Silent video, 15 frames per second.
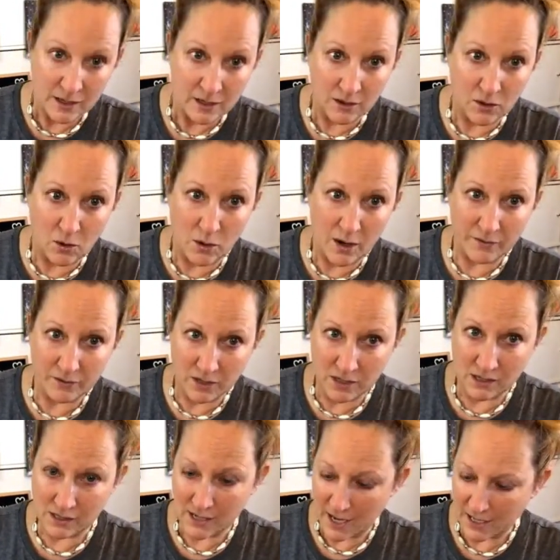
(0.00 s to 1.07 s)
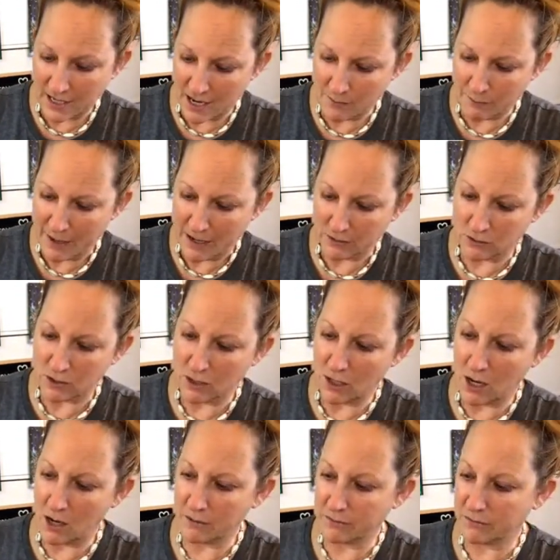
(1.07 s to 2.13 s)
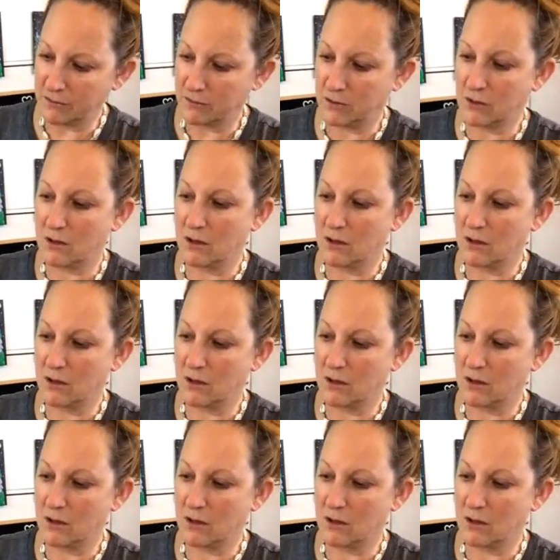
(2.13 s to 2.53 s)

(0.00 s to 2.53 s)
go off to the side and pounce it off. So